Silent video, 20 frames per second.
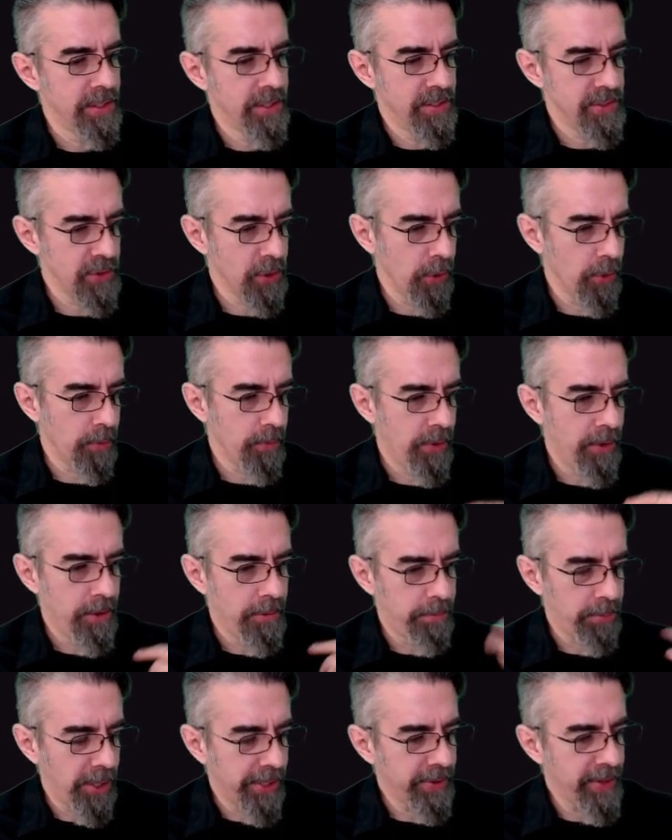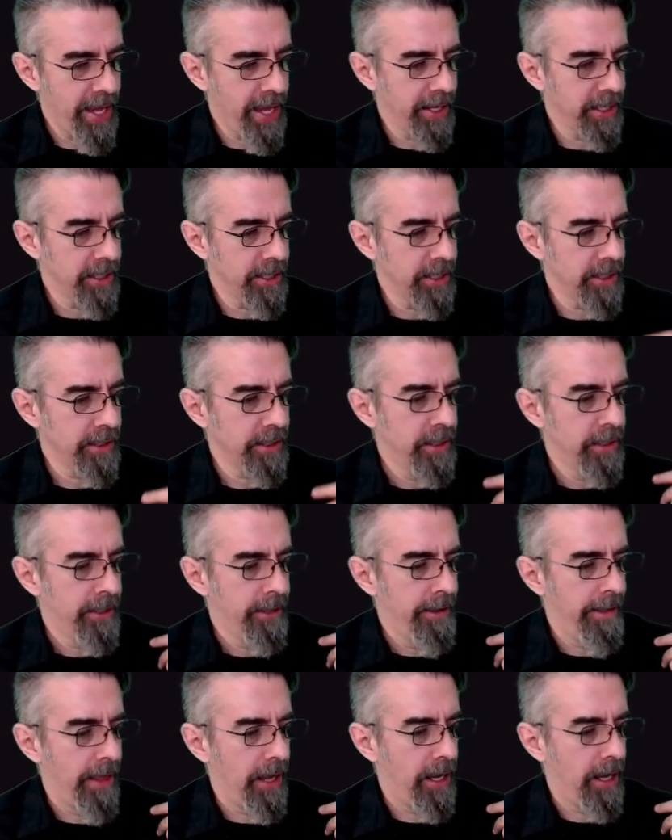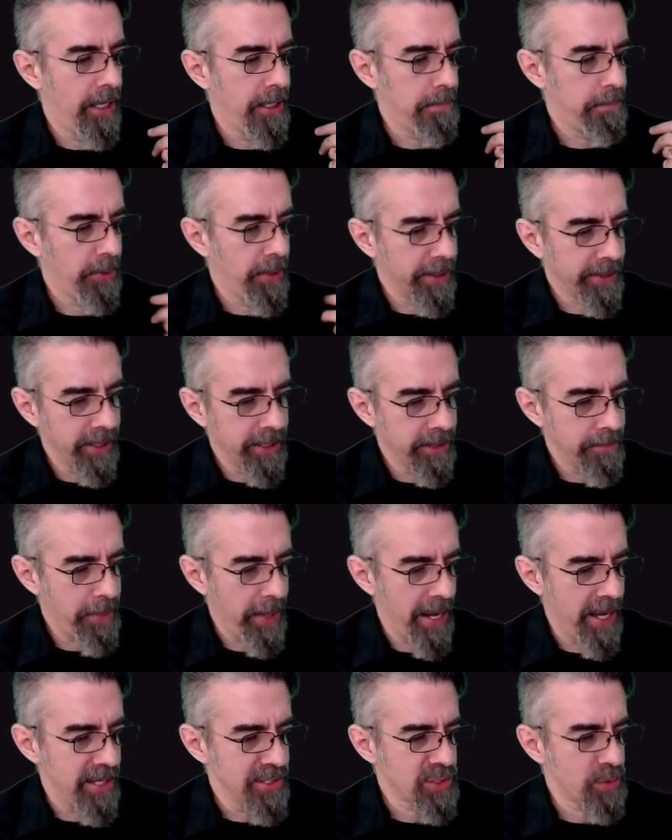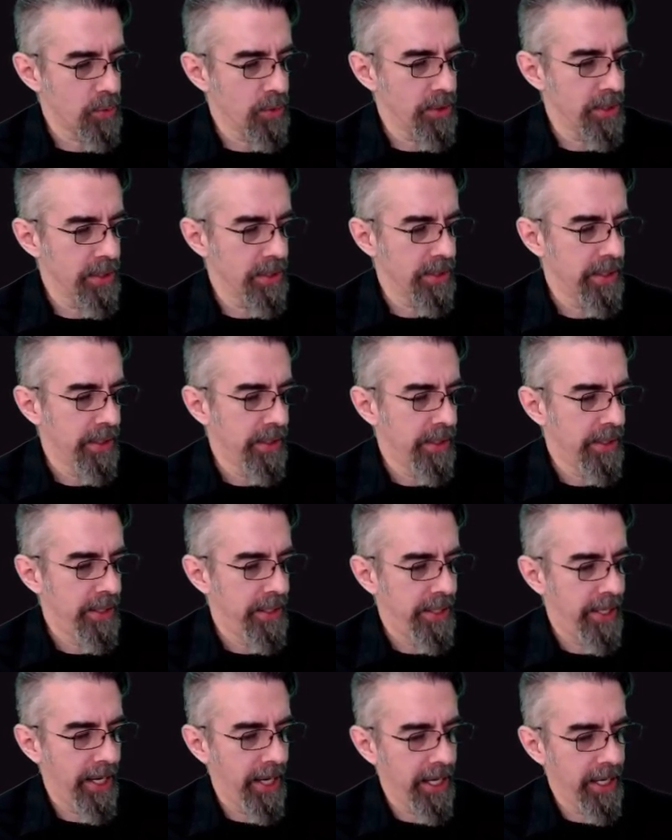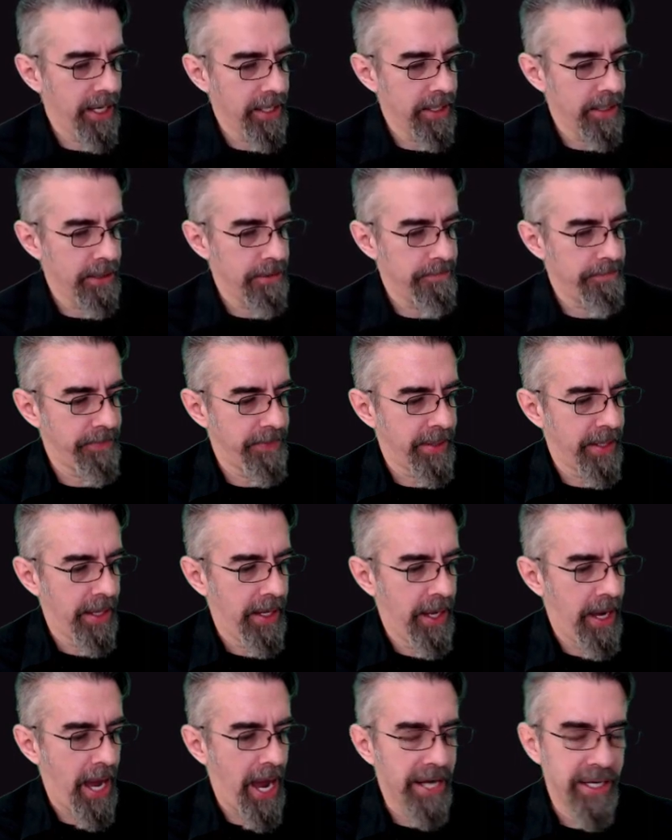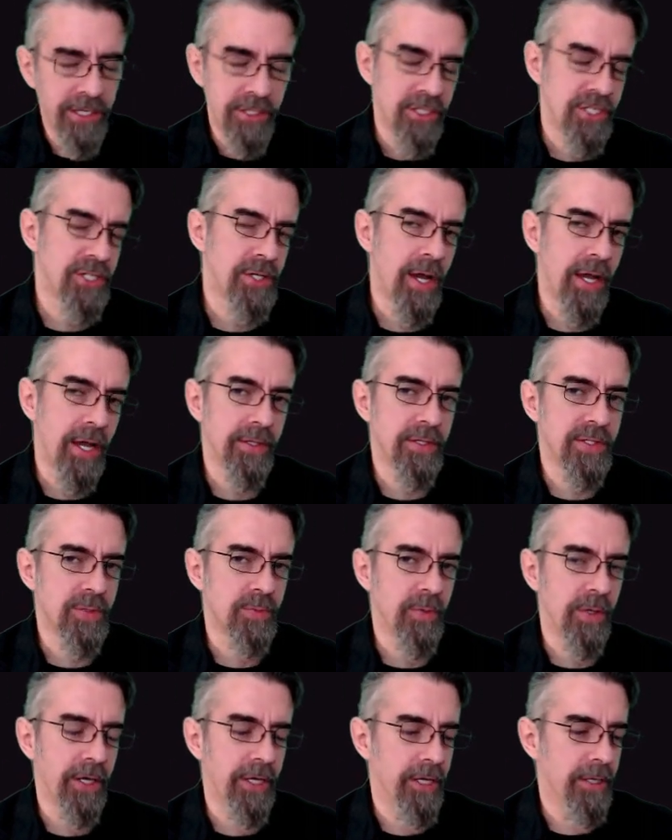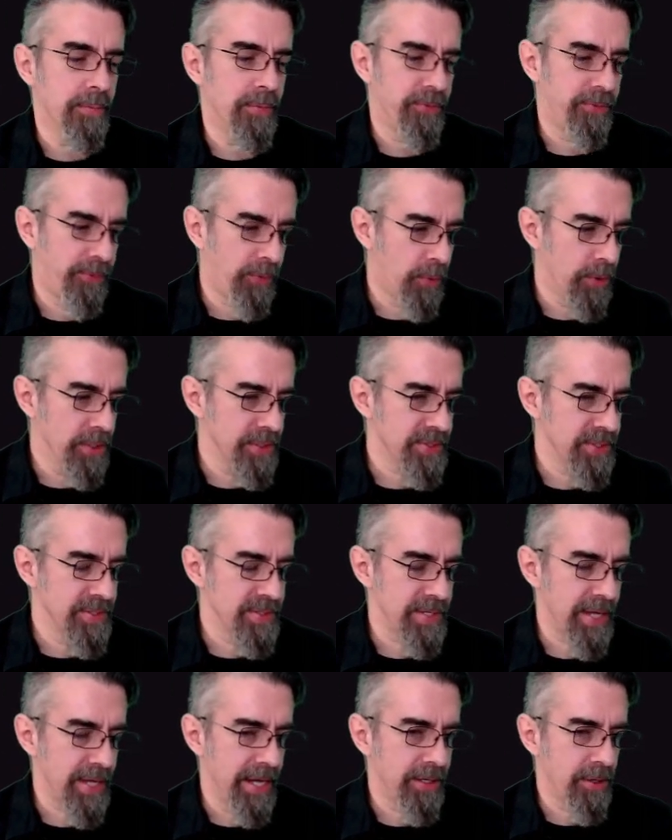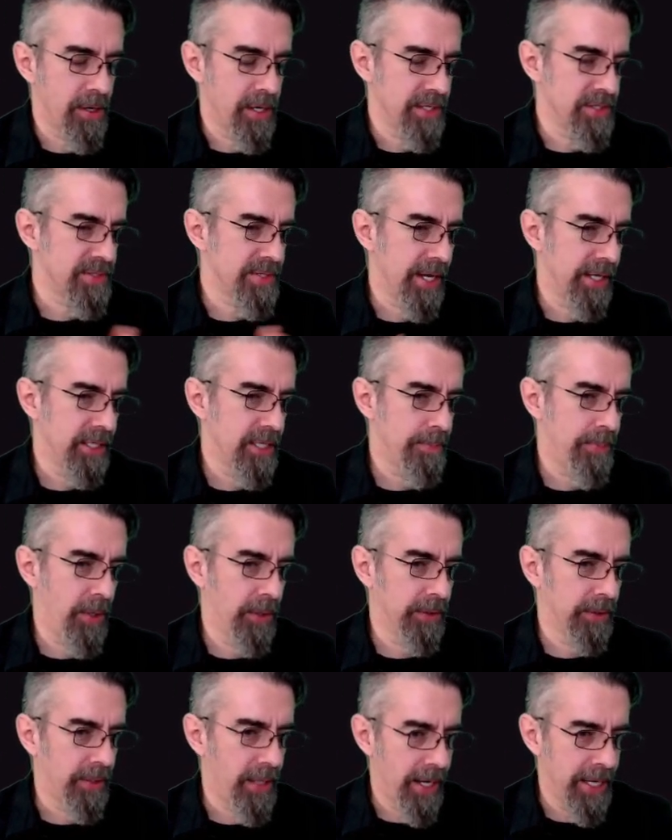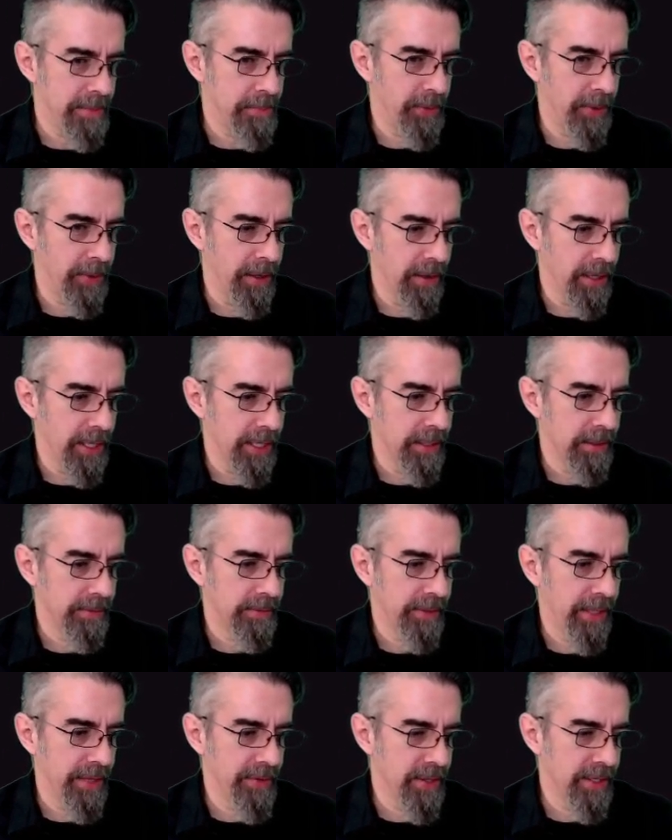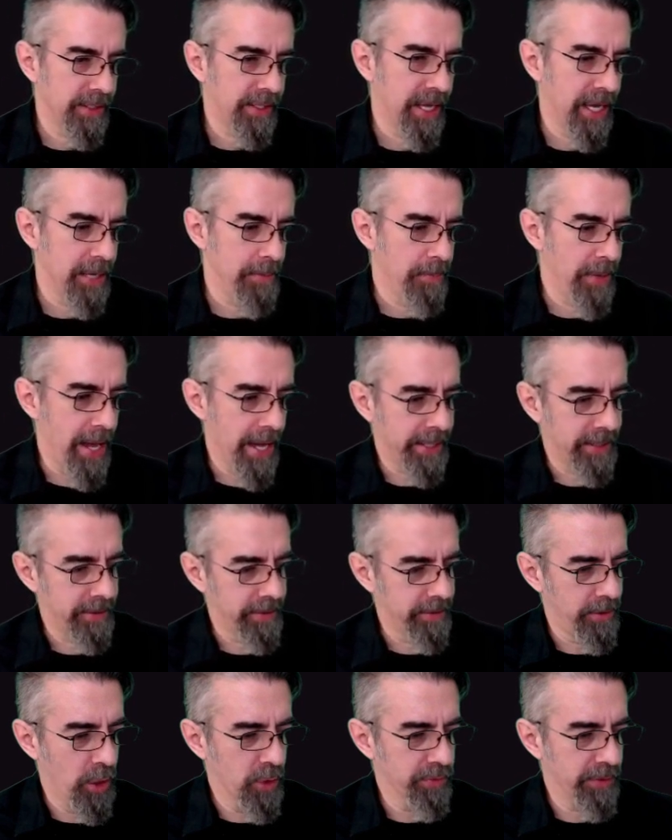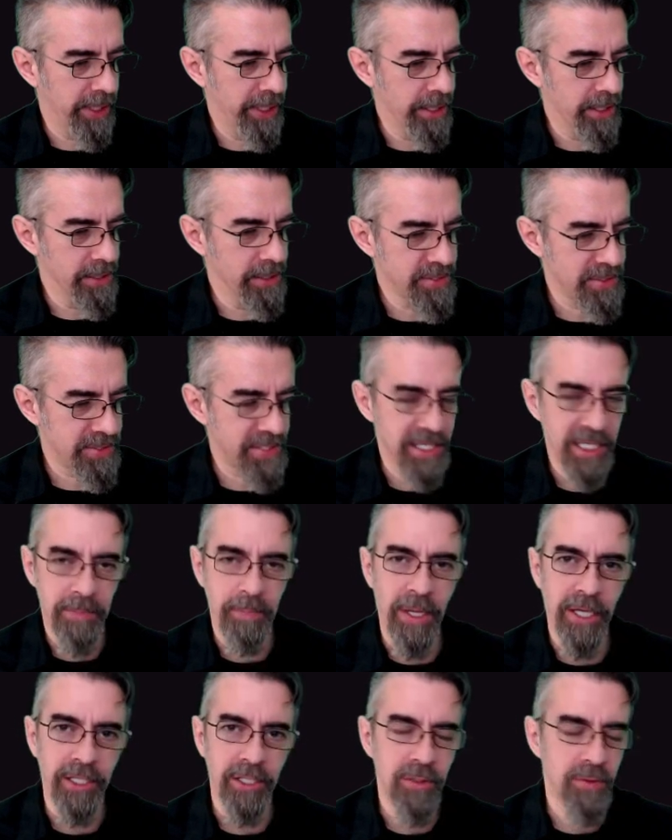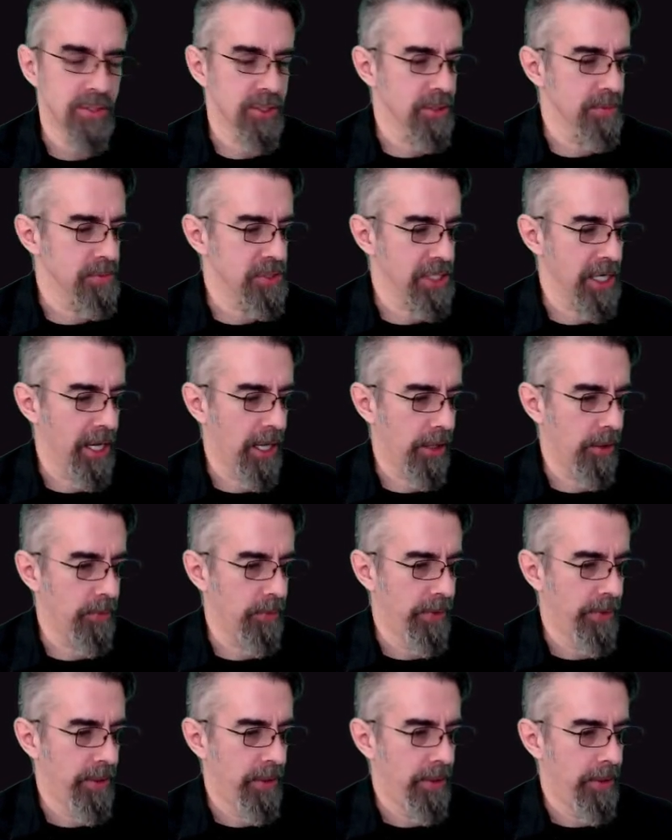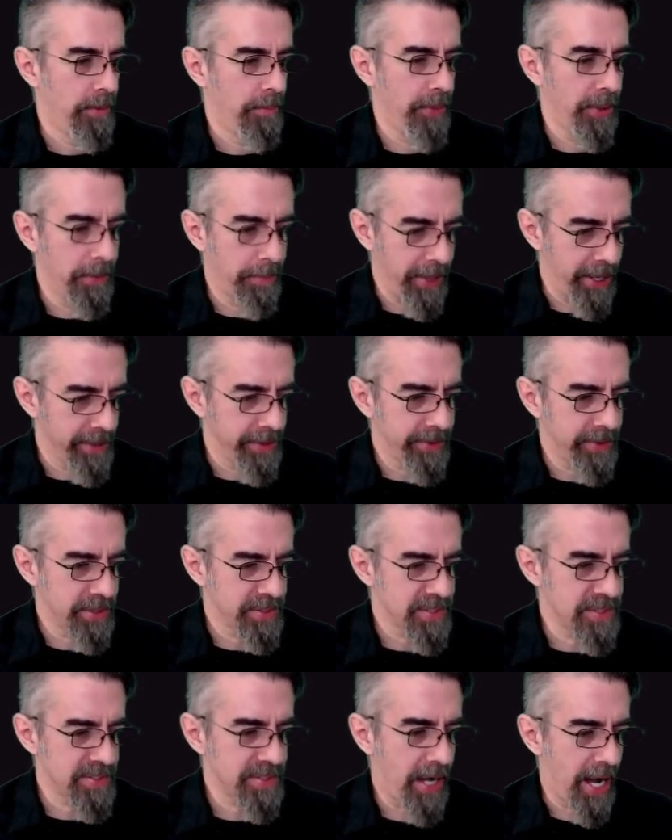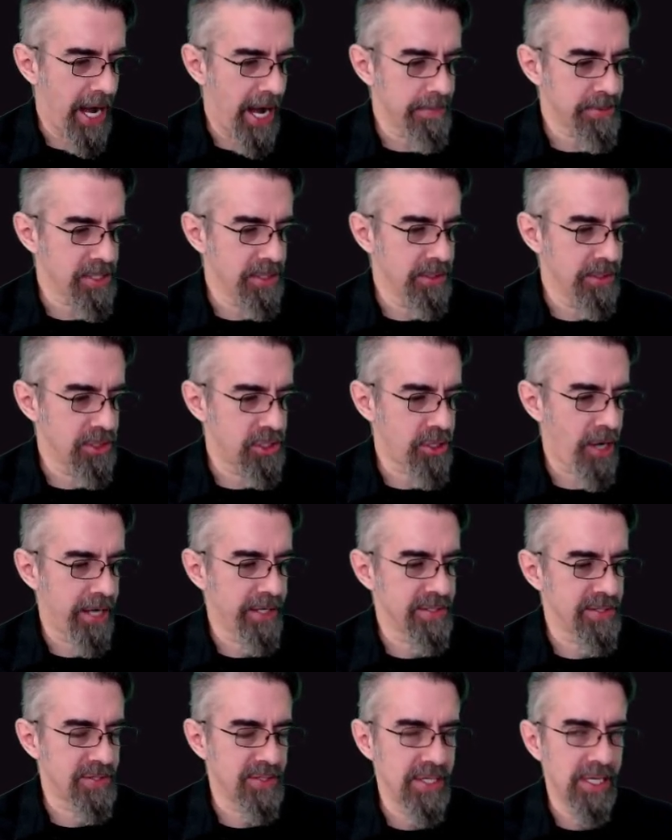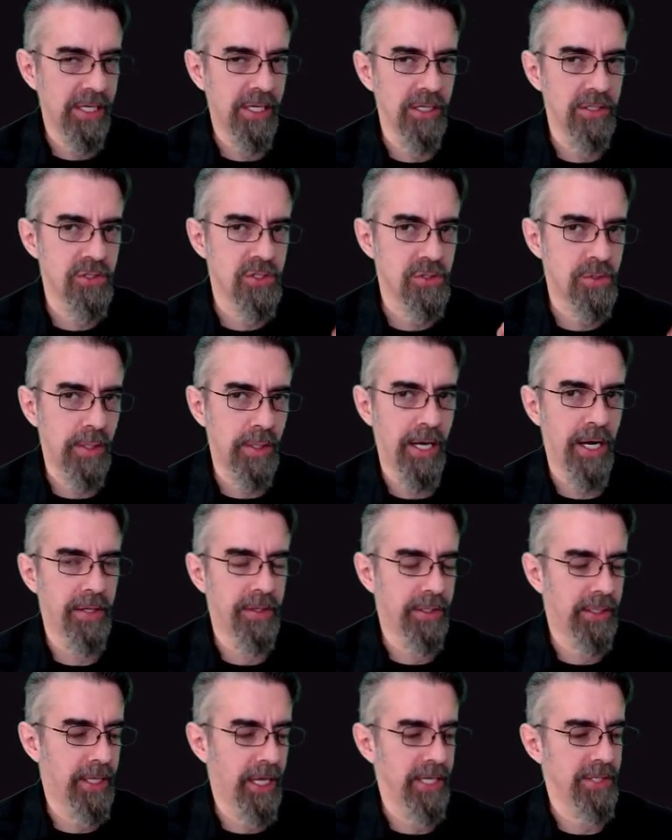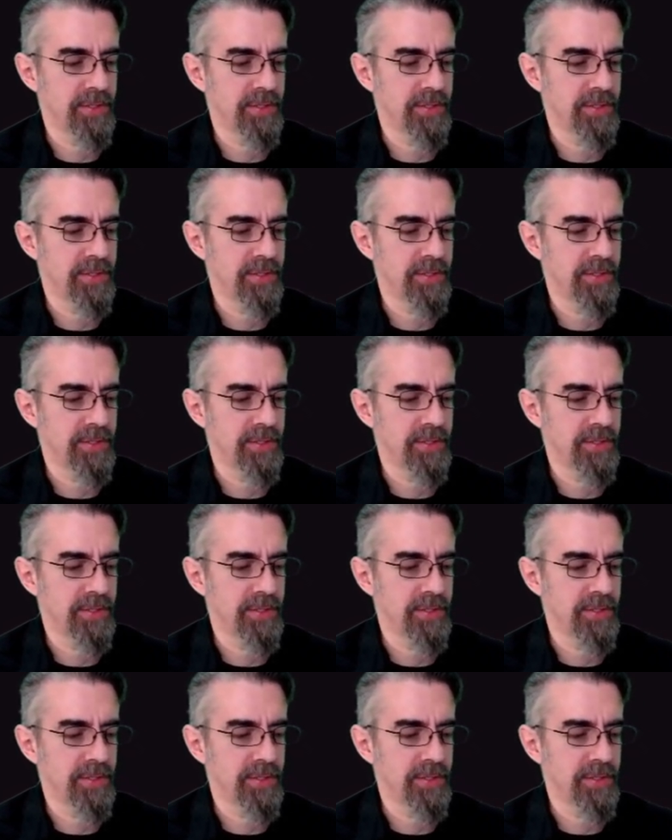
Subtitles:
So plug that in, plug in a password, and I didn't try this before since I'd already signed up on Library and then came back over here to sync my YouTube channel. But apparently there's this option to try to sync it straight out of the gate.